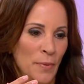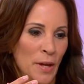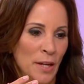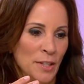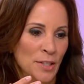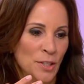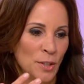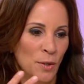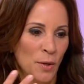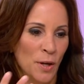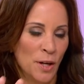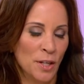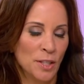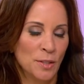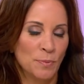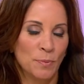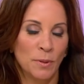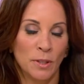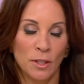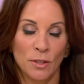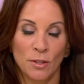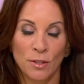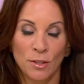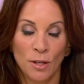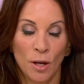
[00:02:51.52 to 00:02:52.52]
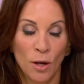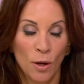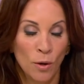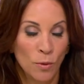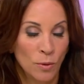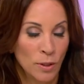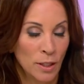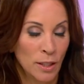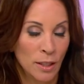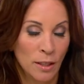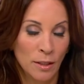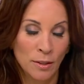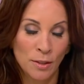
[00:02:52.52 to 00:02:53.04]
as your husband, I
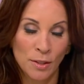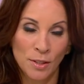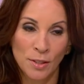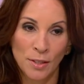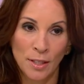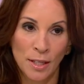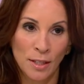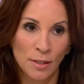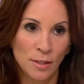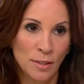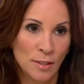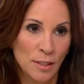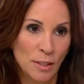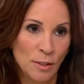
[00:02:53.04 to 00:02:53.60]
totally understand